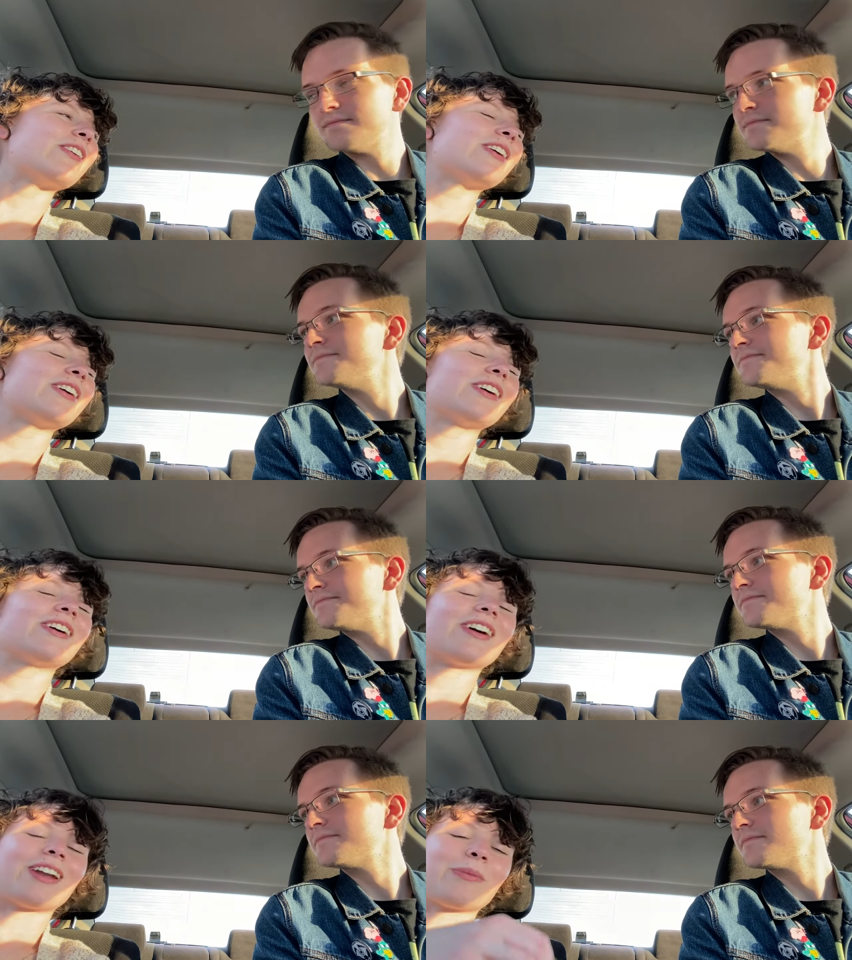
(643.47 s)

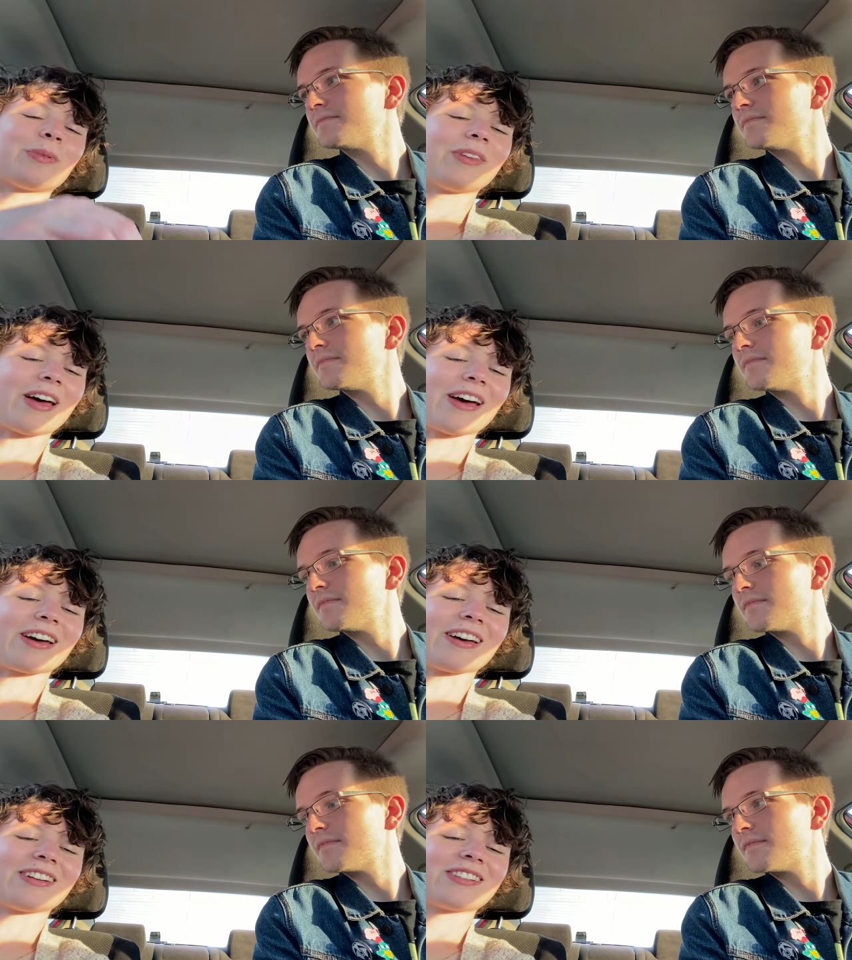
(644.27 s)
Speaker 1: Mm-hmm. And I'm
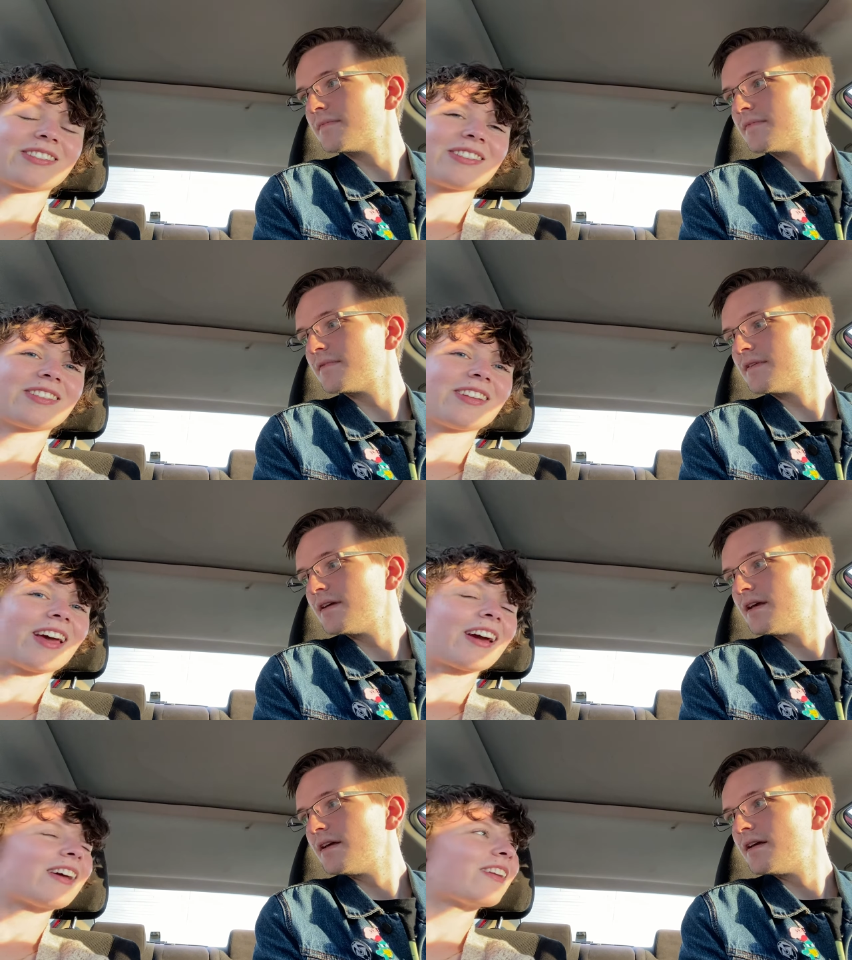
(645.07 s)
sad.
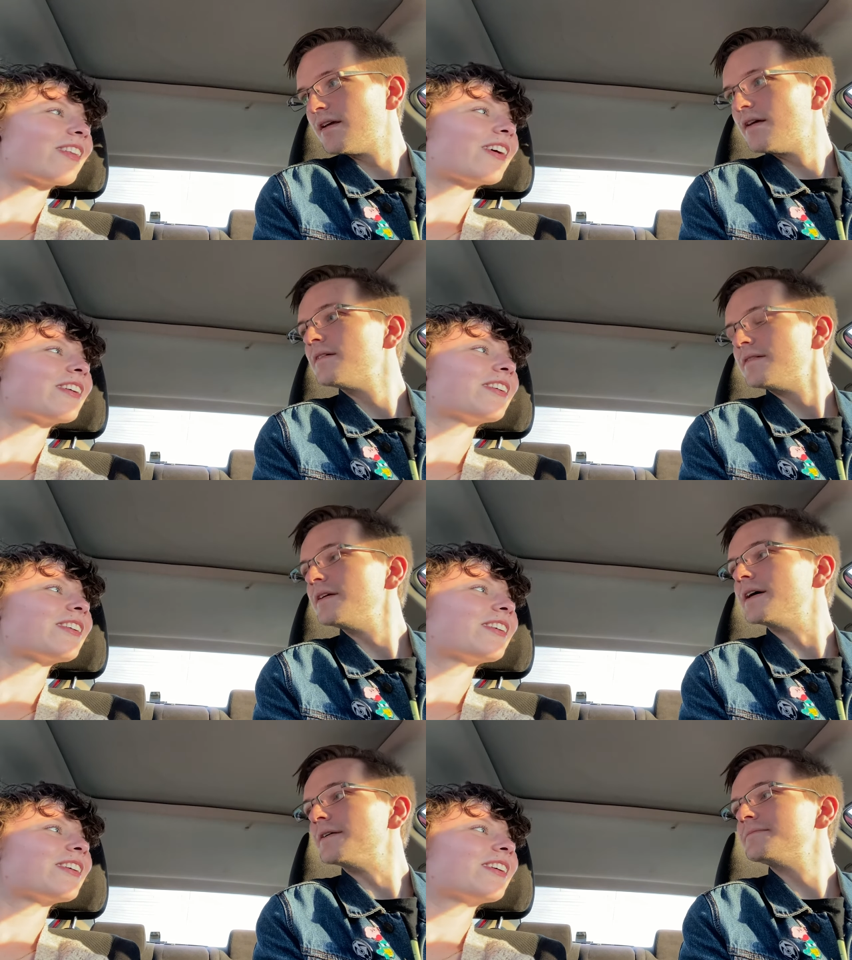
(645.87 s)
That kind of thing.
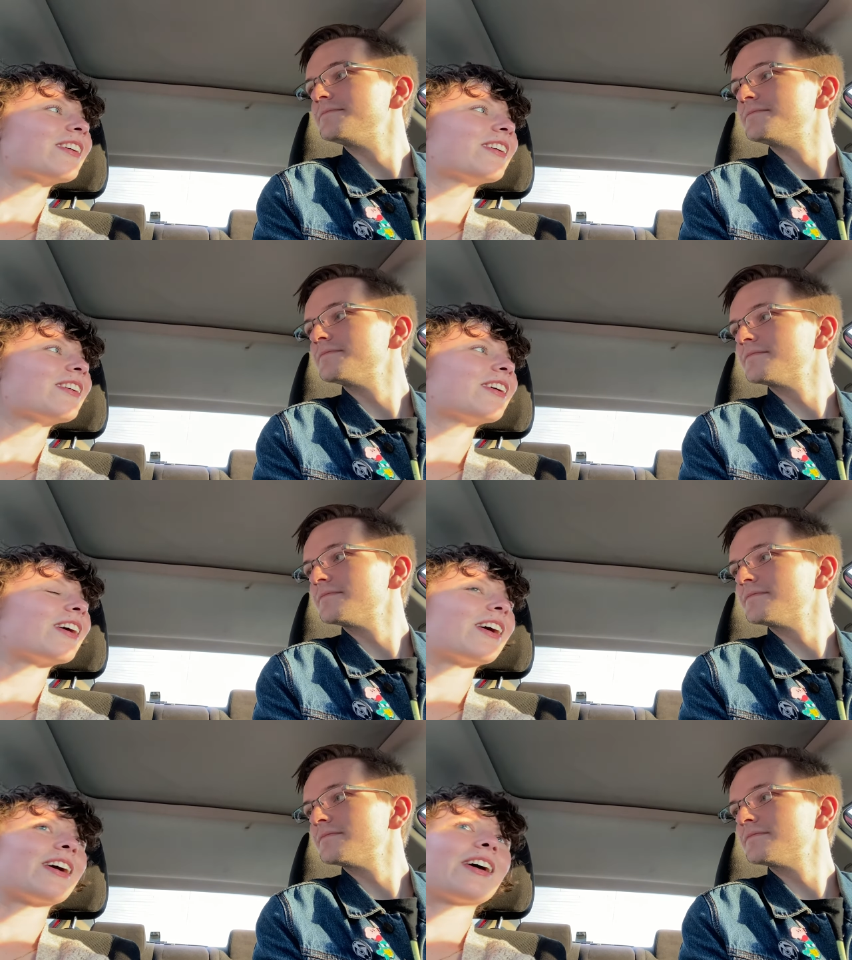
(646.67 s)
Yeah.
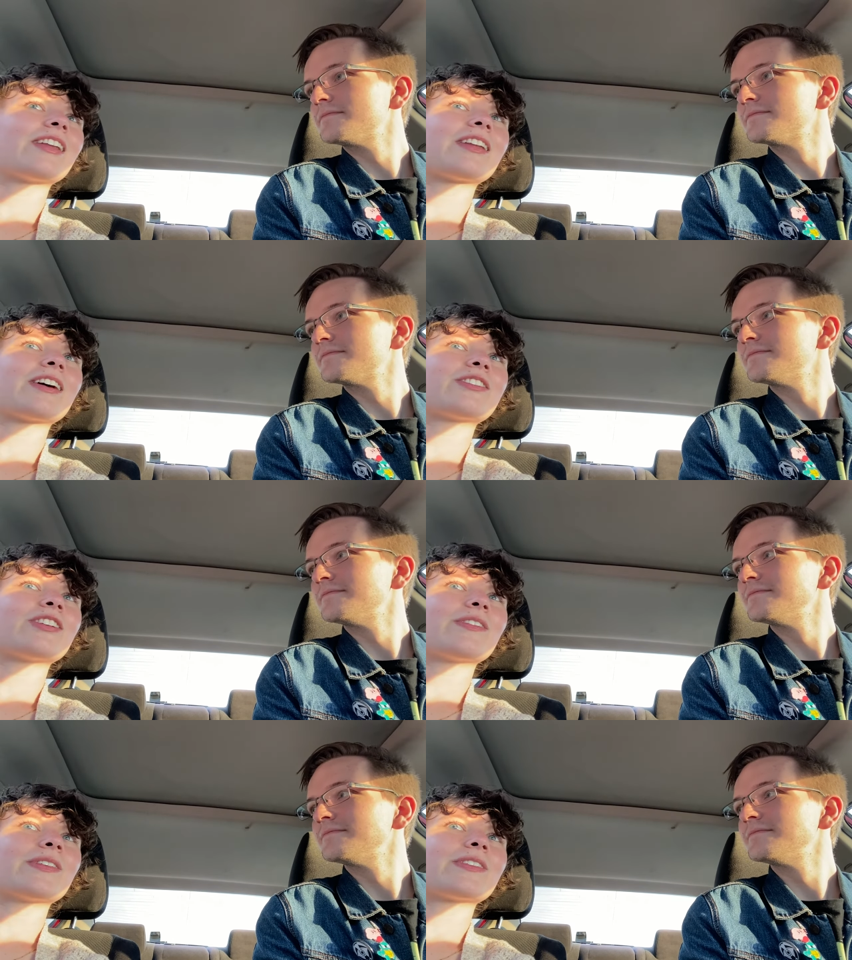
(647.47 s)
Yeah, and like she
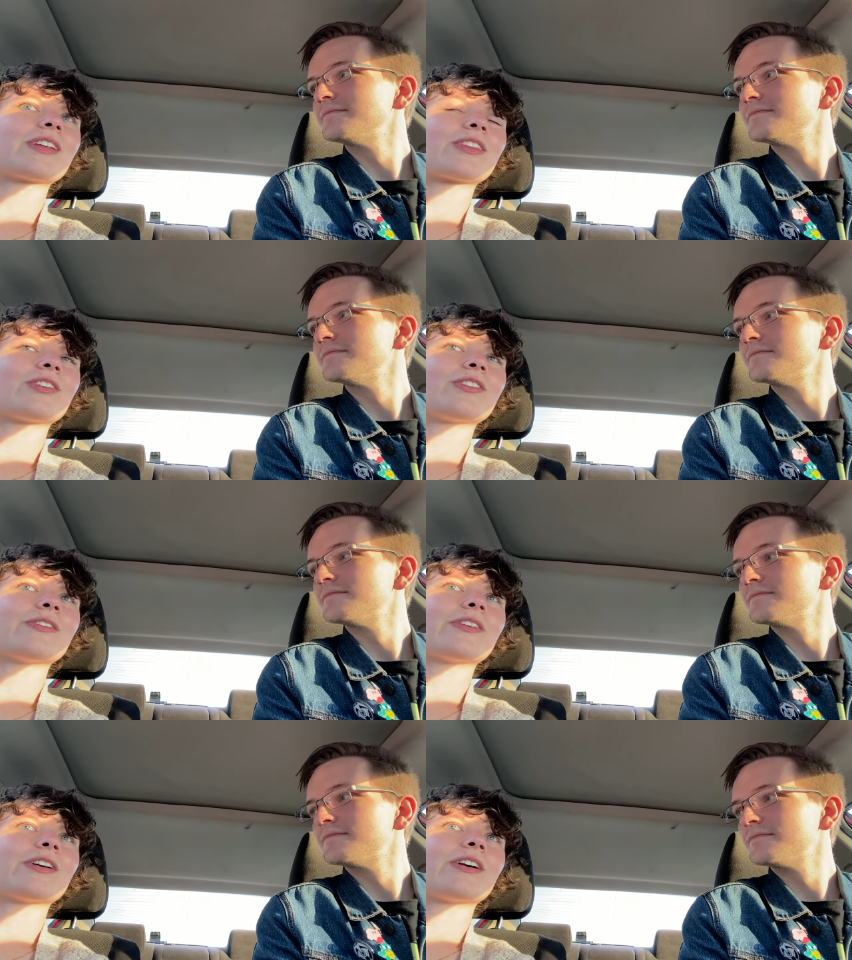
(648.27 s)
even like there's
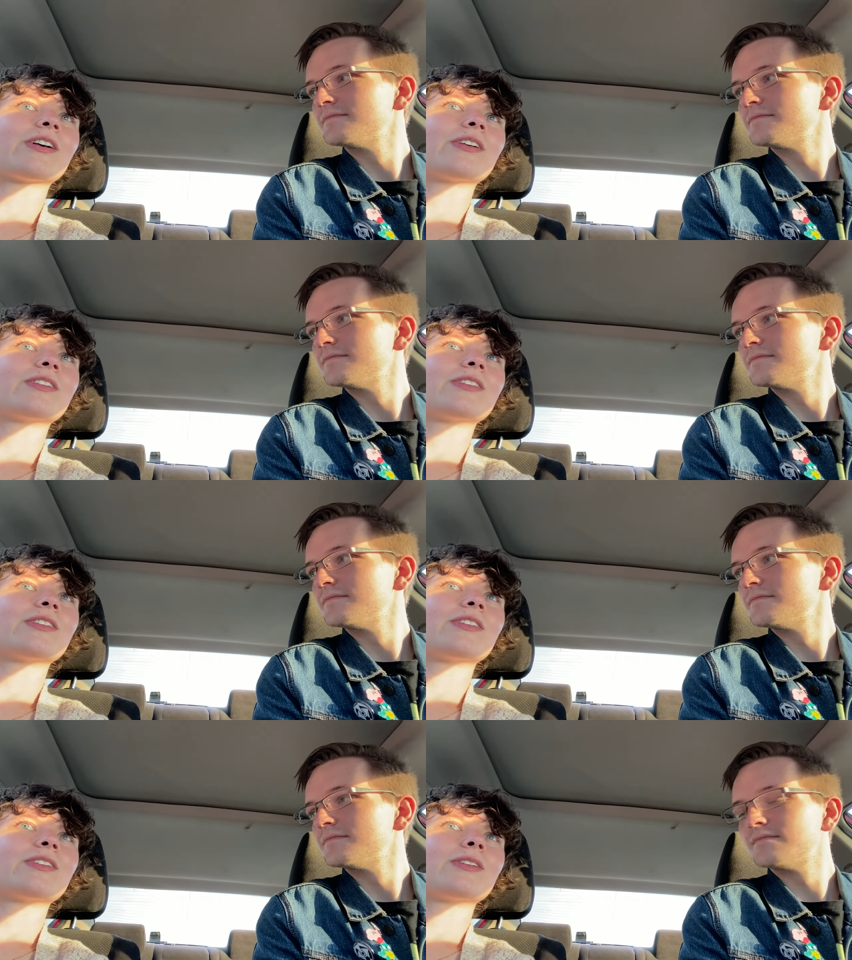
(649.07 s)
even a
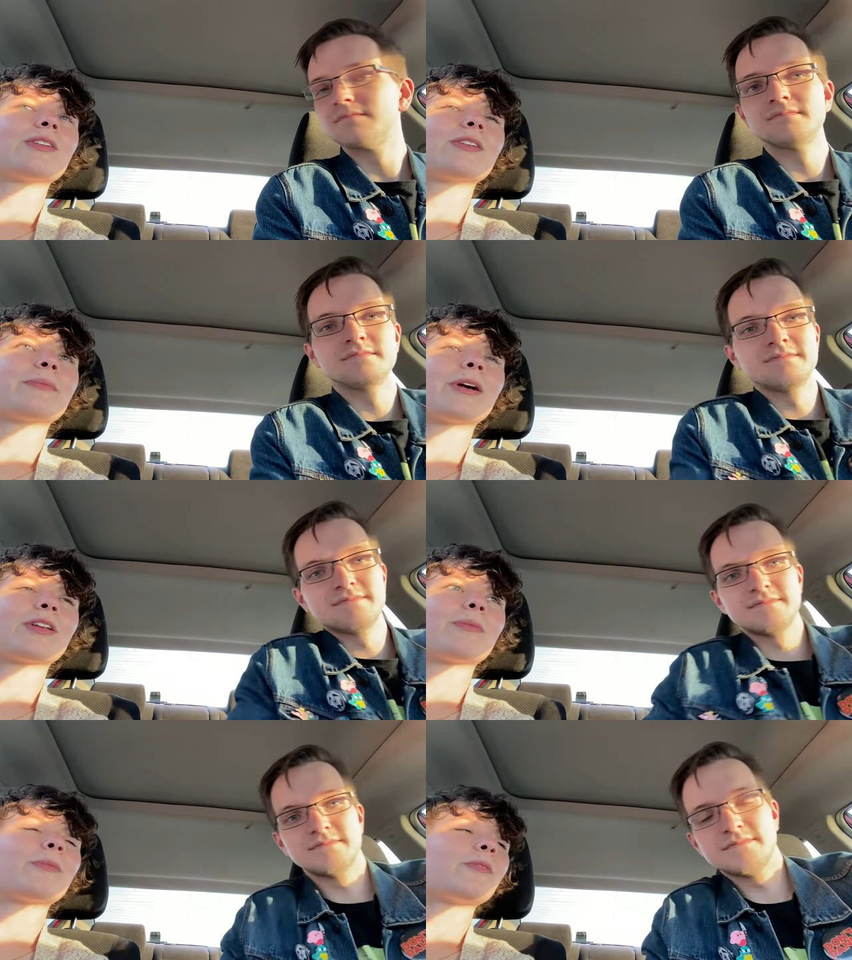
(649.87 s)
part in
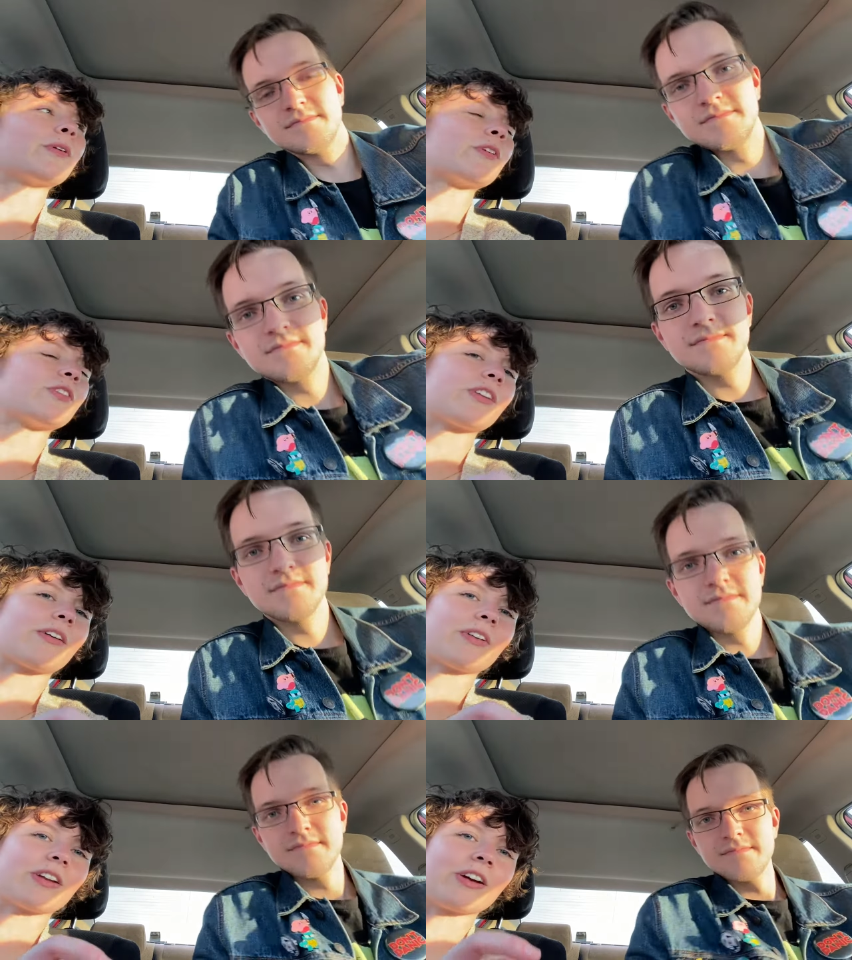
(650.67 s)
the movie where she's
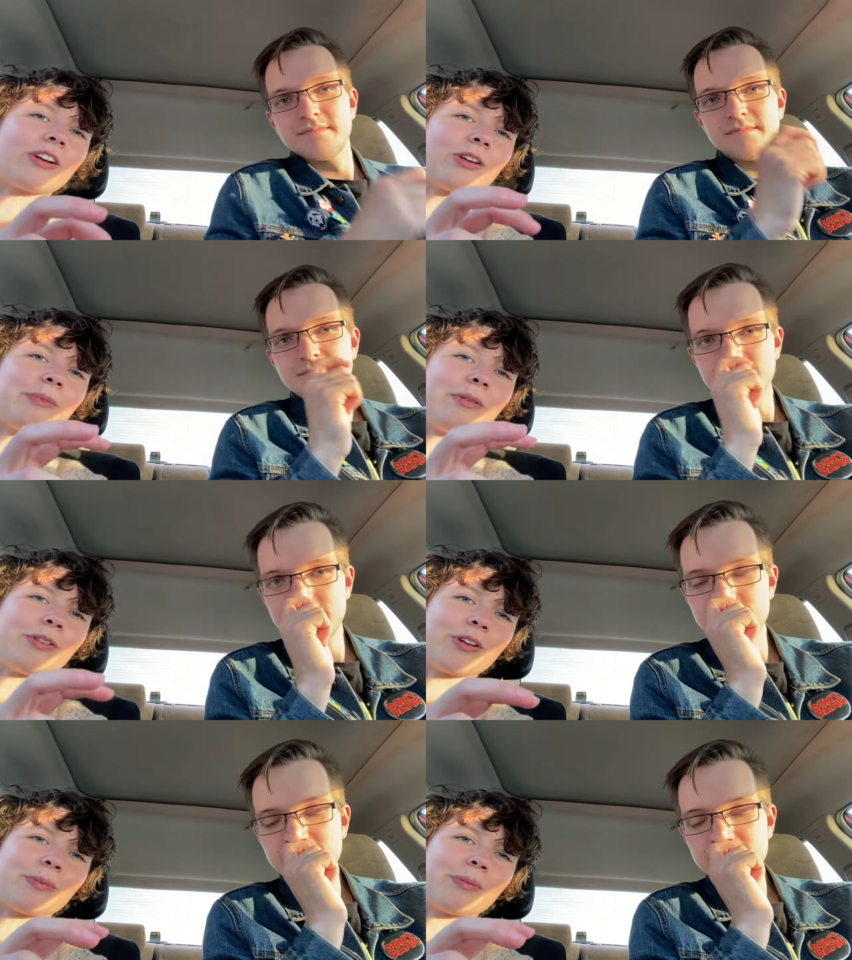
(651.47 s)
having an argument with her